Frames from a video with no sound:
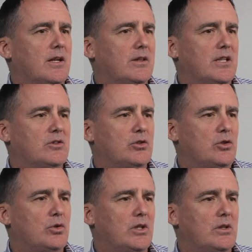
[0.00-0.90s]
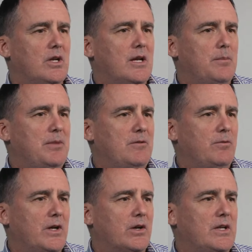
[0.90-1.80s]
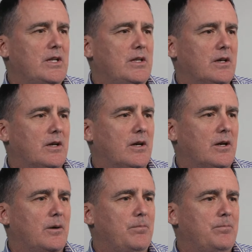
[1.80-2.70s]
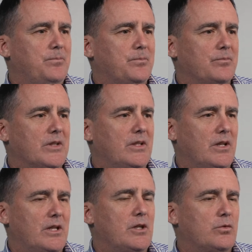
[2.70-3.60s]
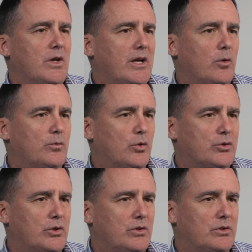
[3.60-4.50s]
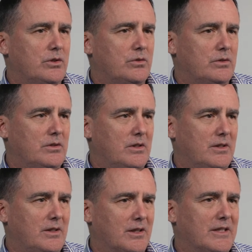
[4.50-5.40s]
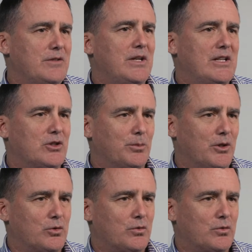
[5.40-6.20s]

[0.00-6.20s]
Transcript: of thing. So you can be very, it's very helpful to alleviate some of those